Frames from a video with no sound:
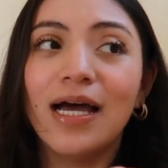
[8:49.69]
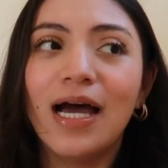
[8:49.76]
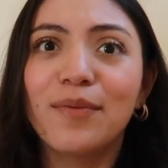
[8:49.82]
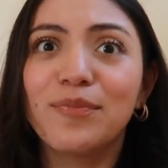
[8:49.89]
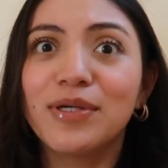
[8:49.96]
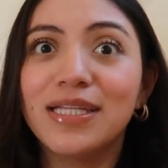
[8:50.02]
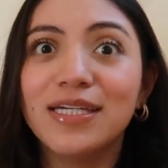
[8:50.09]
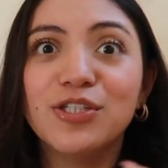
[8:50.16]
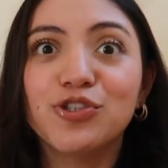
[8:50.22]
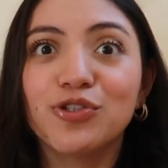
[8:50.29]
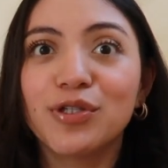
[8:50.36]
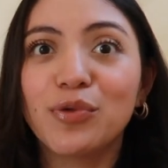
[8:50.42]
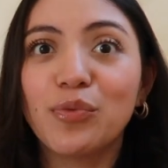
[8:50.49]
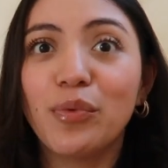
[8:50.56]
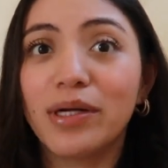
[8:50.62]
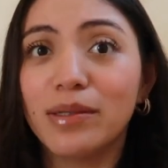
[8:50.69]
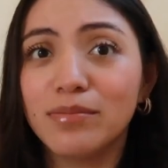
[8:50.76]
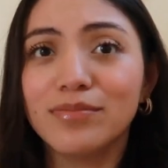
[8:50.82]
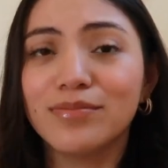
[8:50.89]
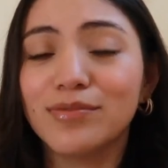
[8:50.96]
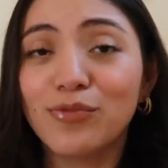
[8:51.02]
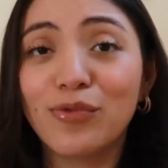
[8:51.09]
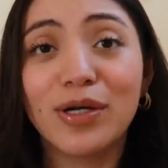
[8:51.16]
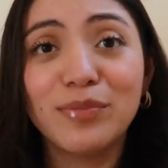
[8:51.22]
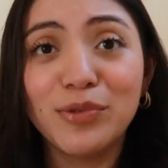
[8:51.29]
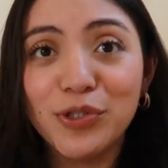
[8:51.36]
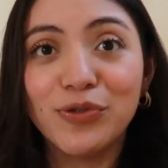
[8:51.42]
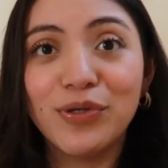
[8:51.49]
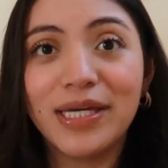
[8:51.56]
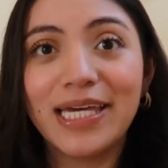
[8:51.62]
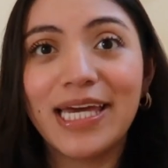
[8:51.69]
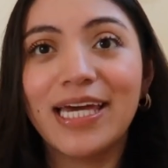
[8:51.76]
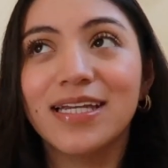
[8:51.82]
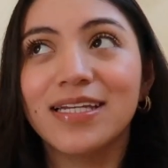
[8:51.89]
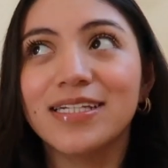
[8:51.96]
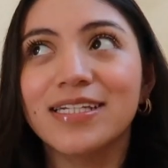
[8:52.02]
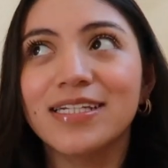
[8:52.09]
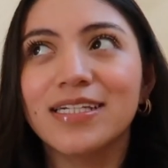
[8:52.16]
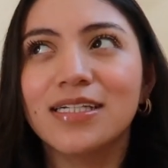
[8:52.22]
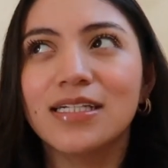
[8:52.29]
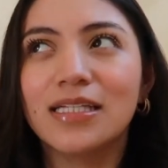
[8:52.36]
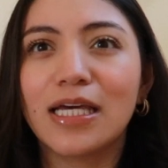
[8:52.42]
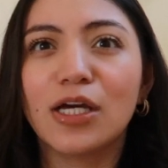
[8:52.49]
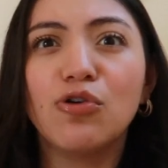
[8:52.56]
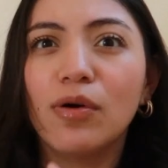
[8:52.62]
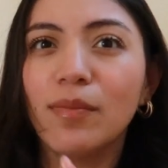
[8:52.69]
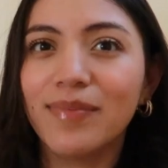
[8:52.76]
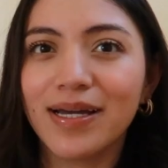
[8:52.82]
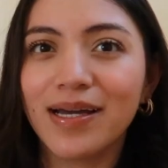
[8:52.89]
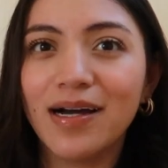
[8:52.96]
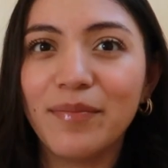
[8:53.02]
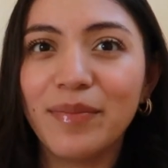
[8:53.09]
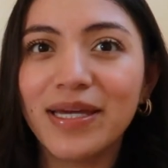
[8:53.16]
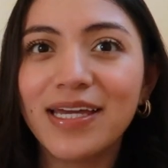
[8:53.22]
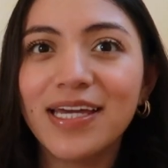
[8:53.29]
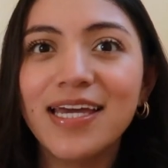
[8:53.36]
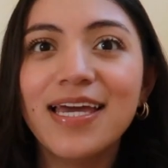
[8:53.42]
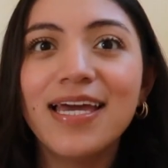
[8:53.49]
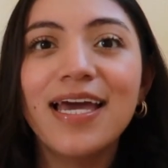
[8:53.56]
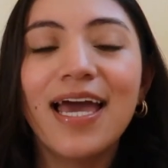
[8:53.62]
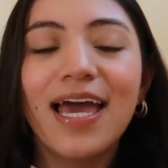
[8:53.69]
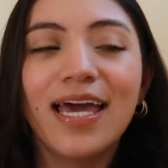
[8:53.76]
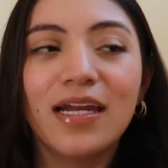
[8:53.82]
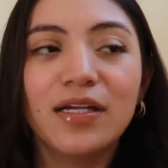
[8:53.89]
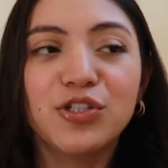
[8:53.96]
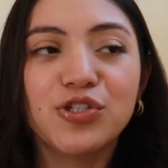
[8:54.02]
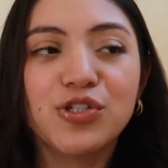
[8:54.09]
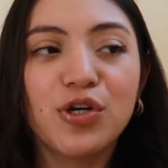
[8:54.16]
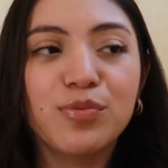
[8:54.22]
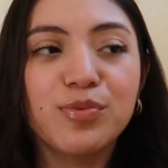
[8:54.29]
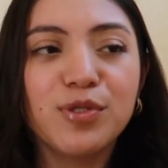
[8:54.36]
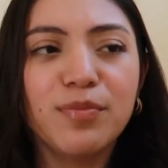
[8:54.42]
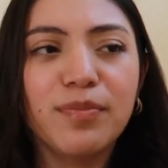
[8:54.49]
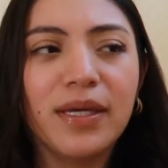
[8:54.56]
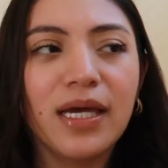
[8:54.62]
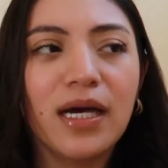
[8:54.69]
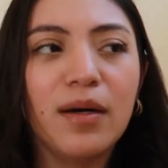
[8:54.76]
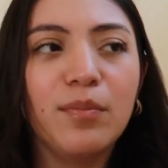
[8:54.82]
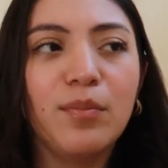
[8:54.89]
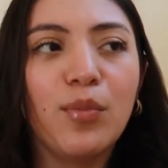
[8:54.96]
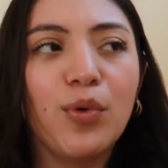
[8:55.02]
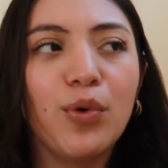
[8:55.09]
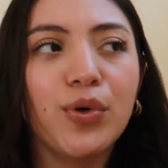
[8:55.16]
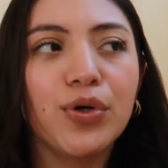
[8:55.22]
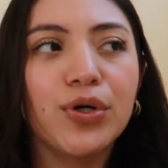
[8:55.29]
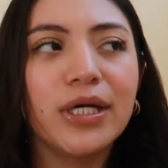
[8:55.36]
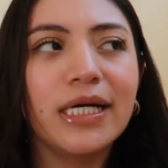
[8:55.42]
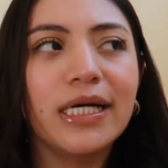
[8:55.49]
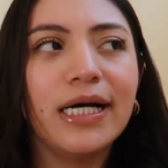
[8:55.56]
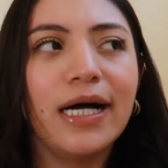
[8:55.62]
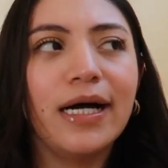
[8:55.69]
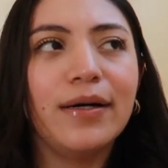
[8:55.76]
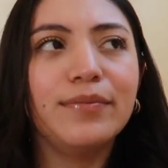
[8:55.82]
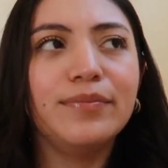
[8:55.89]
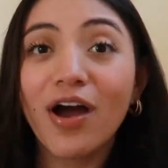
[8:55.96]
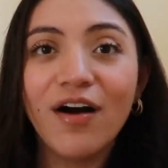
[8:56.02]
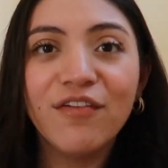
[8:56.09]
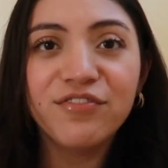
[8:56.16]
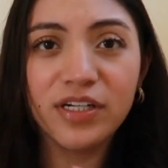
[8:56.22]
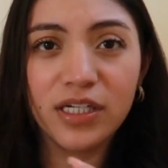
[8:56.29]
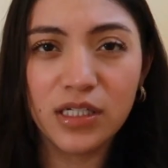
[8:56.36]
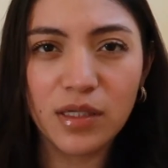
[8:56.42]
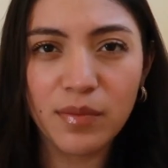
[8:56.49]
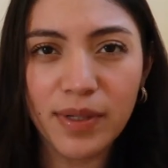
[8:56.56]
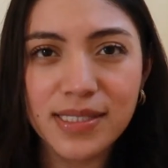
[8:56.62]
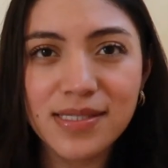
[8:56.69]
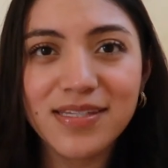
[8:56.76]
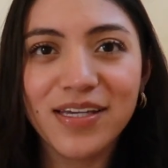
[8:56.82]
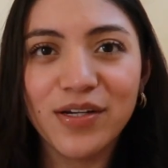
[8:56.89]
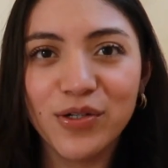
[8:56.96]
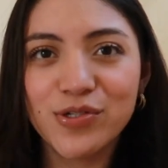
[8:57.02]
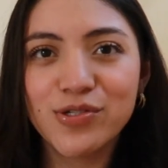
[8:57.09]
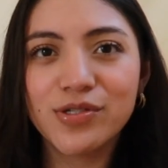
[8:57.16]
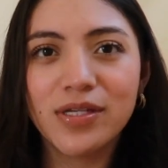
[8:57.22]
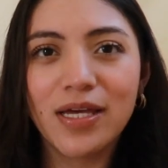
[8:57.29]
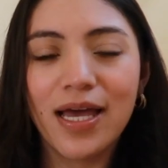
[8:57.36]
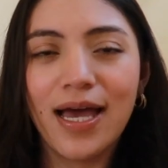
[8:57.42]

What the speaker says: I'm really enjoying what I'm doing and like who I'm becoming, and I just hope to become more confident in my skills,